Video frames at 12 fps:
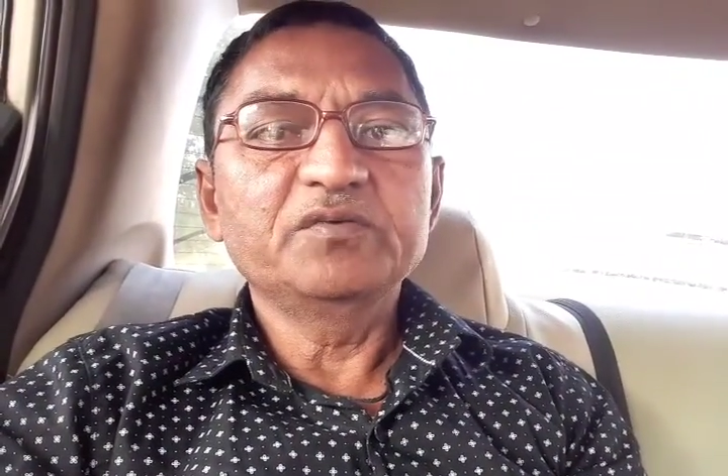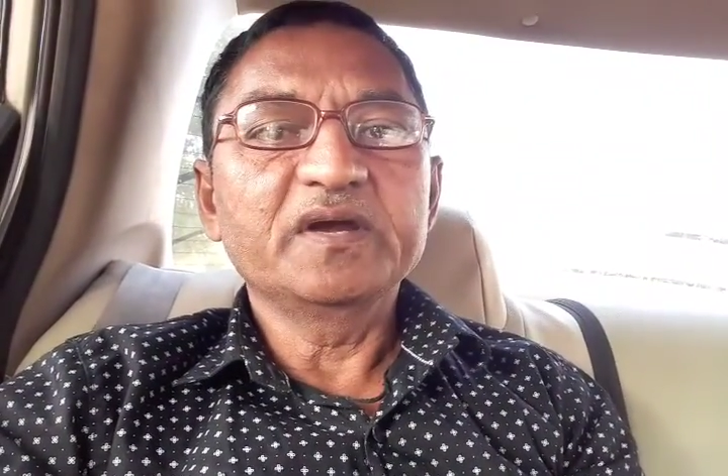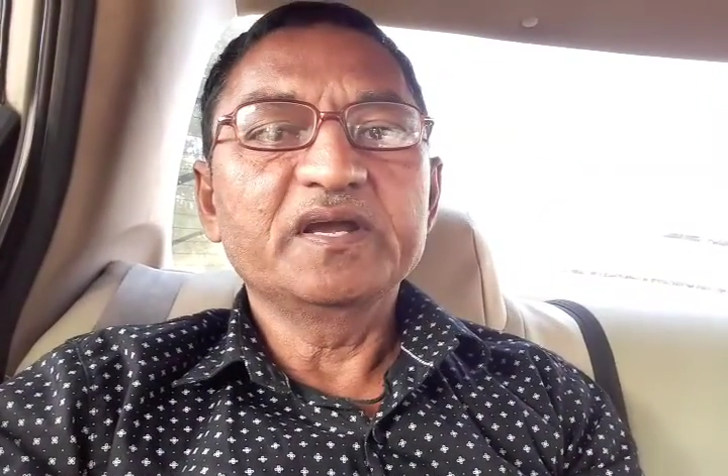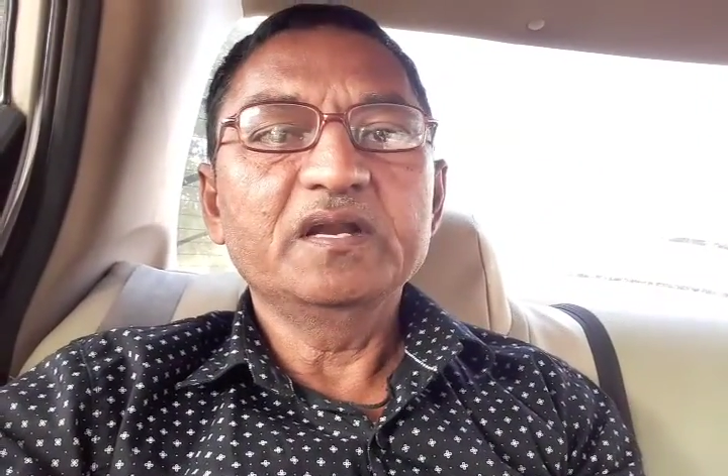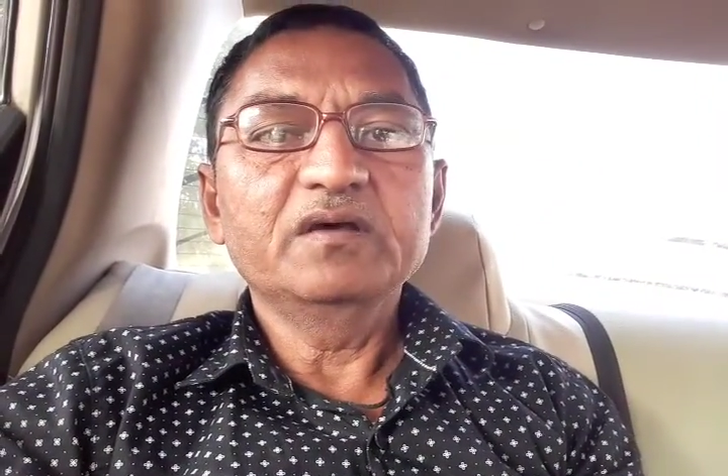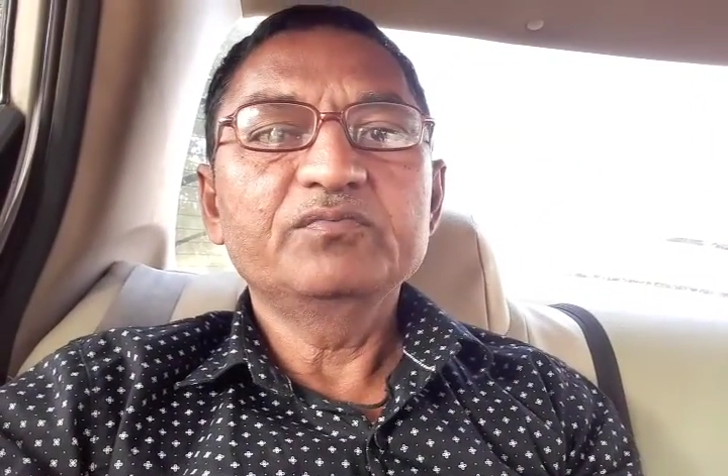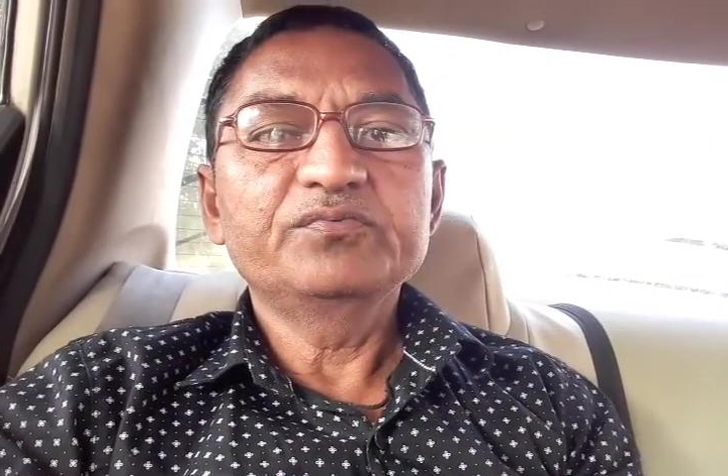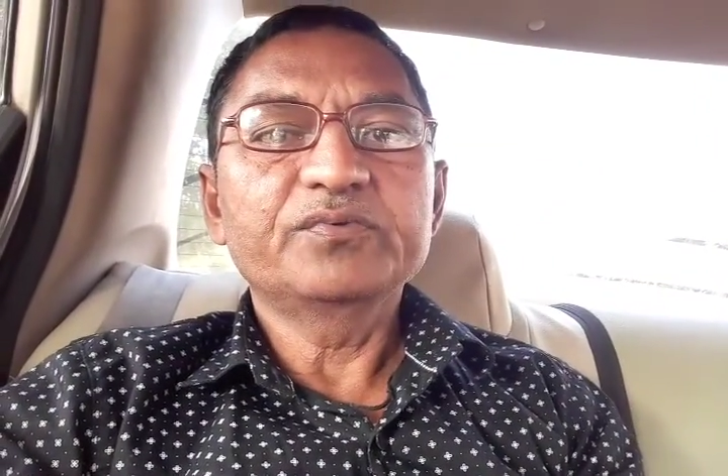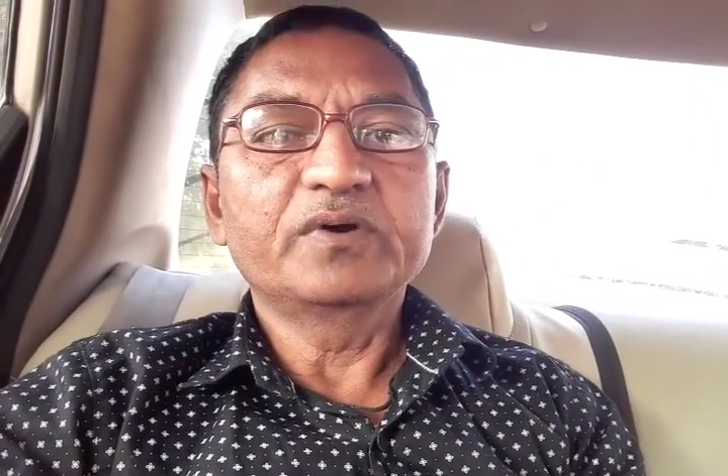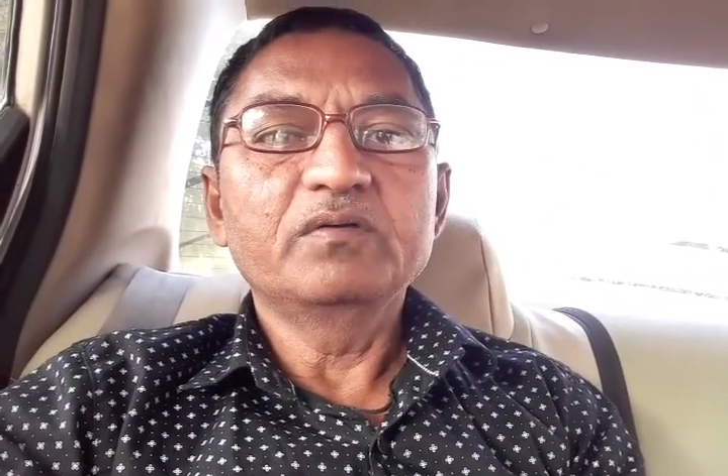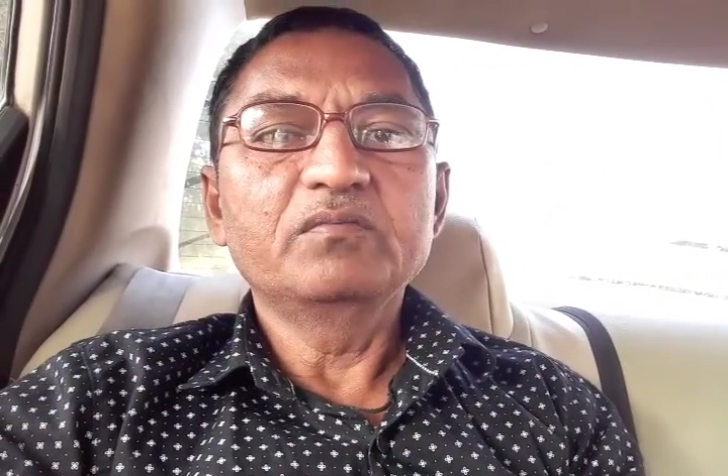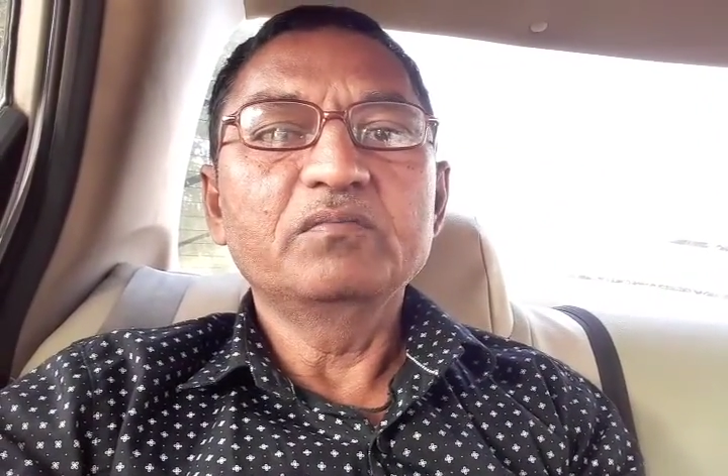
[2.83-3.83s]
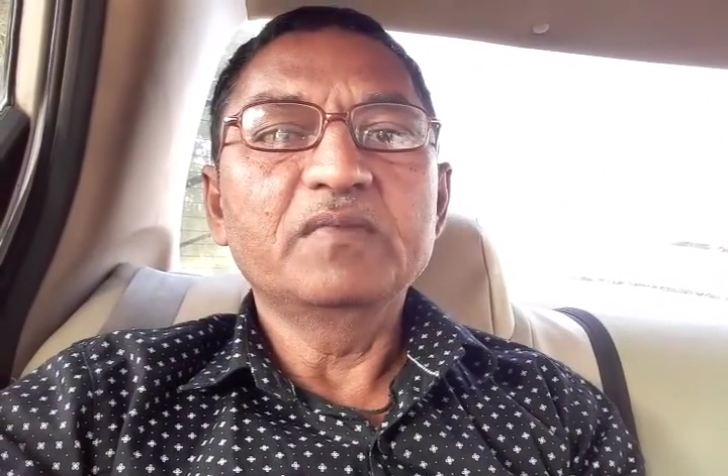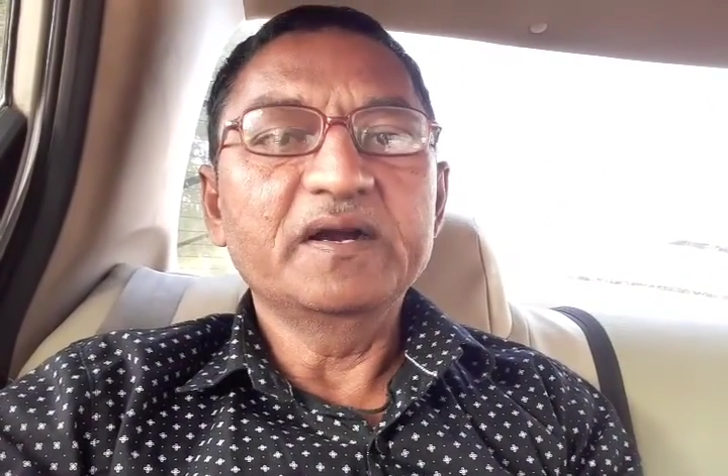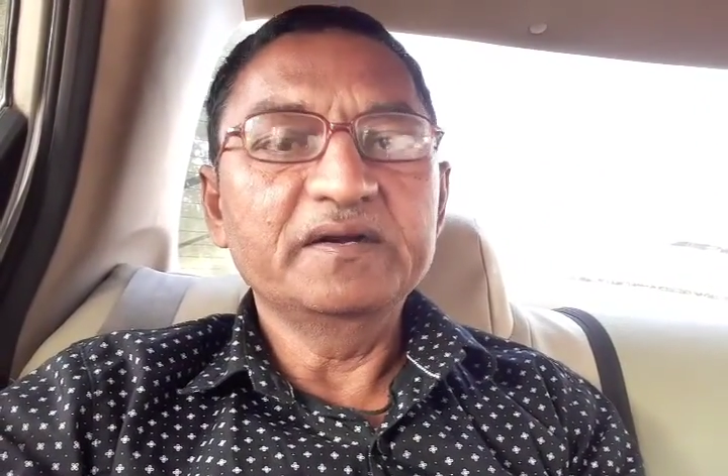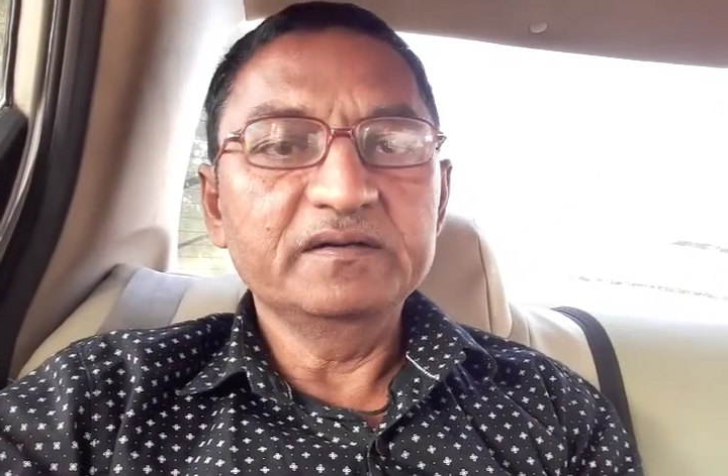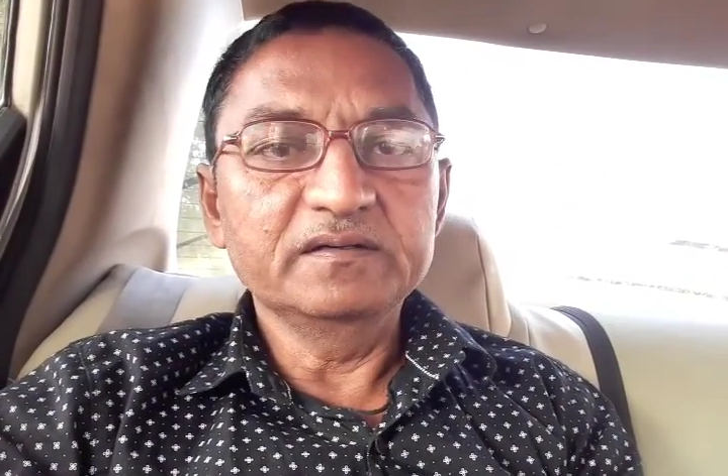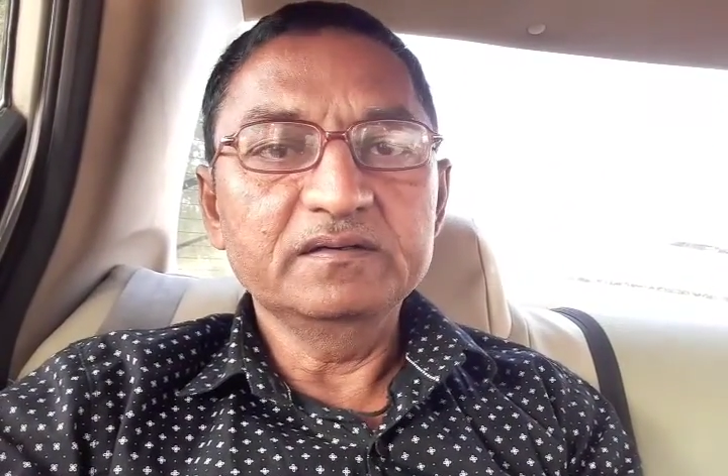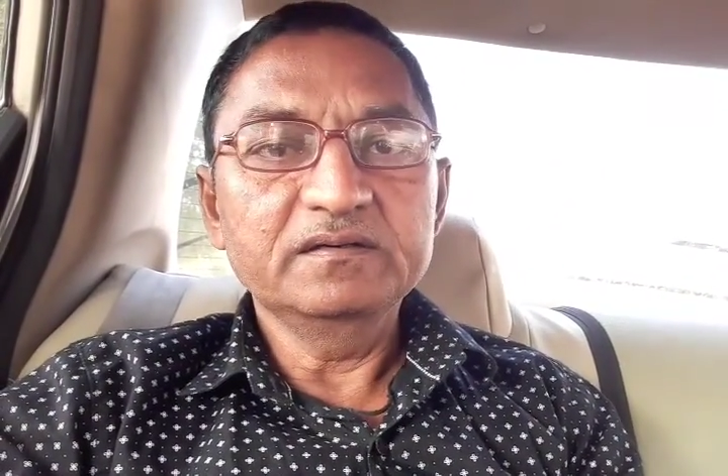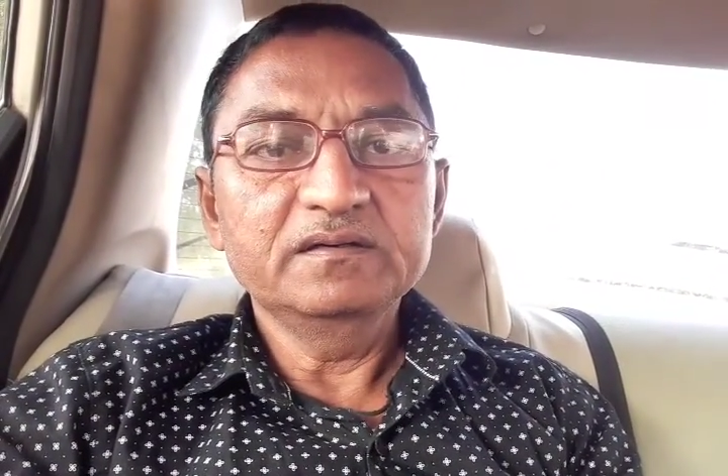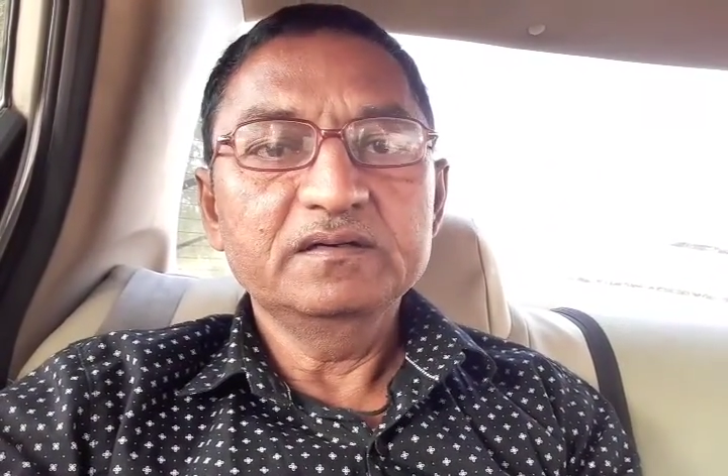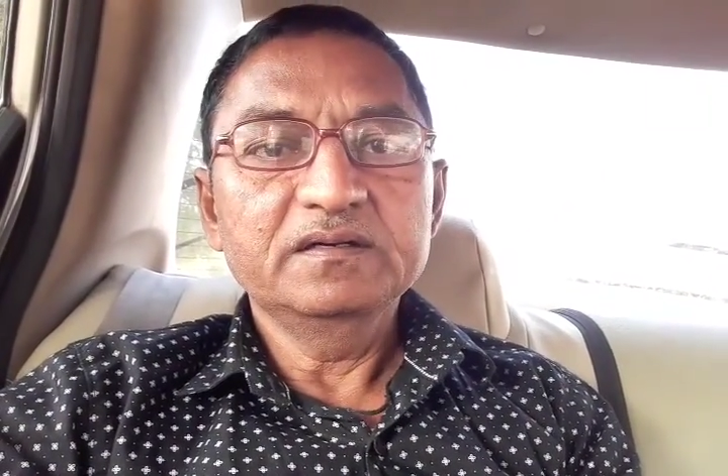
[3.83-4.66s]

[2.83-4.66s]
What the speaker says: Wagila from Mandal,